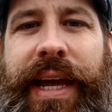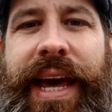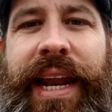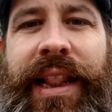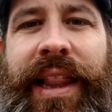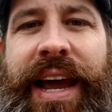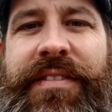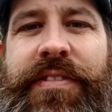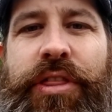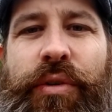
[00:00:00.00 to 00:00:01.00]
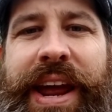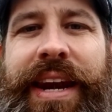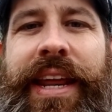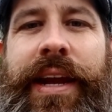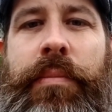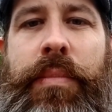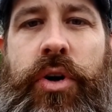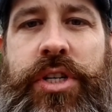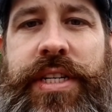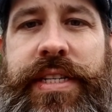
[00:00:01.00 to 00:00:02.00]
and a life-threatening
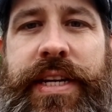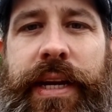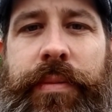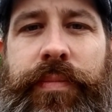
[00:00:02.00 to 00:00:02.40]
emergency.